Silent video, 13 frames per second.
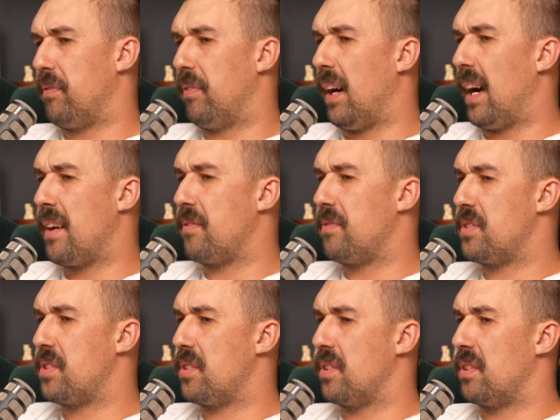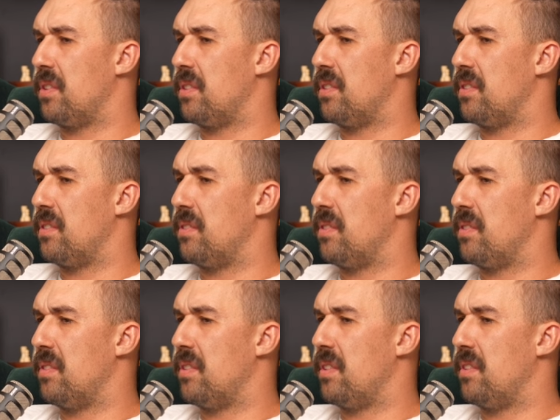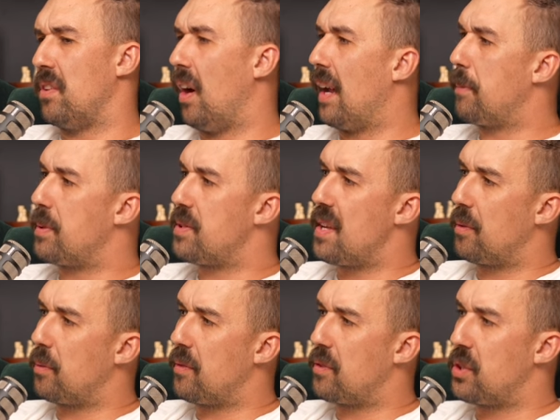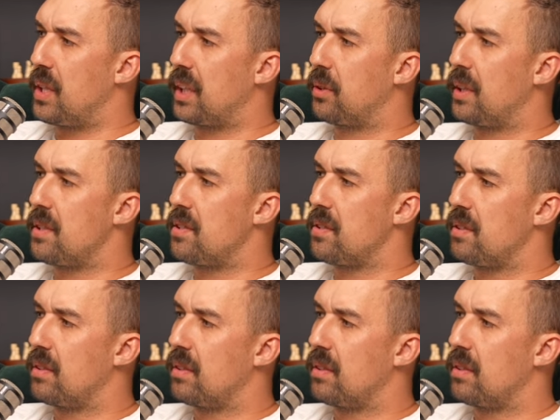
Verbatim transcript: a five to nine percent revenue increase.